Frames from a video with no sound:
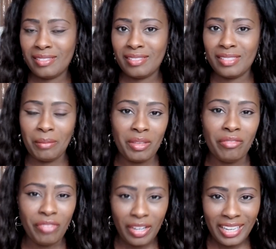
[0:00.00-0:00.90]
something
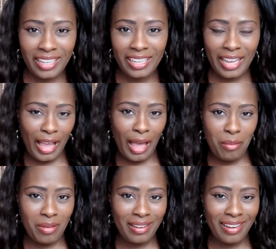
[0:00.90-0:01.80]
funny
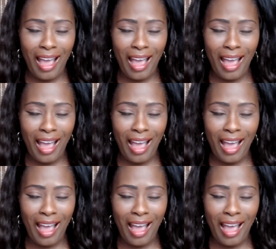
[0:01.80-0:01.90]
happened?